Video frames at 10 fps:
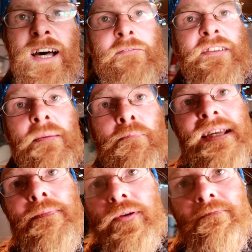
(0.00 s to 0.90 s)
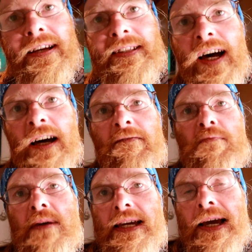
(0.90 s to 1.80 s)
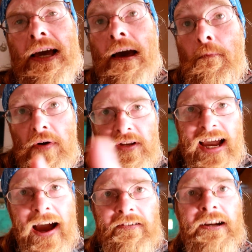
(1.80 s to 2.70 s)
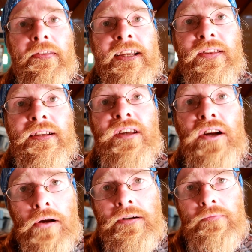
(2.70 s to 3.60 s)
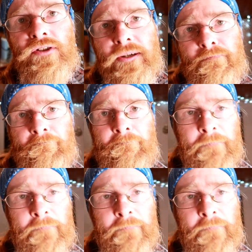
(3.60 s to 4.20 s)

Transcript: hard for some people, it's hard for me, but you have to give these things a go, don't you?